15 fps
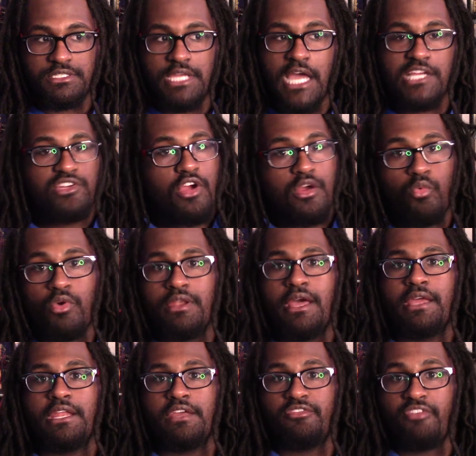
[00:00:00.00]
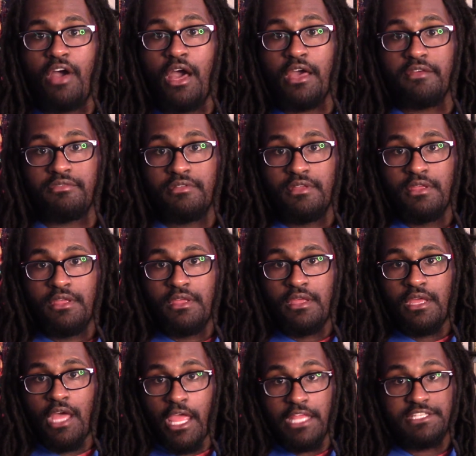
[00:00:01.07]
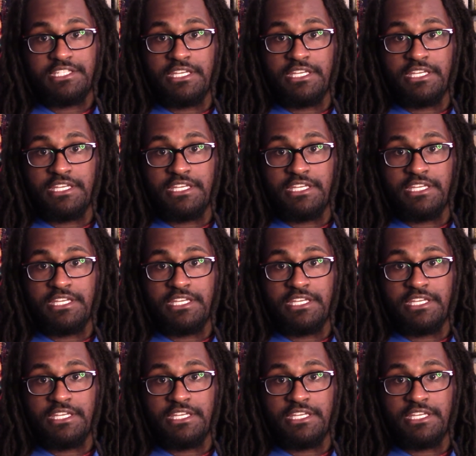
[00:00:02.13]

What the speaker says: DocDark1985 and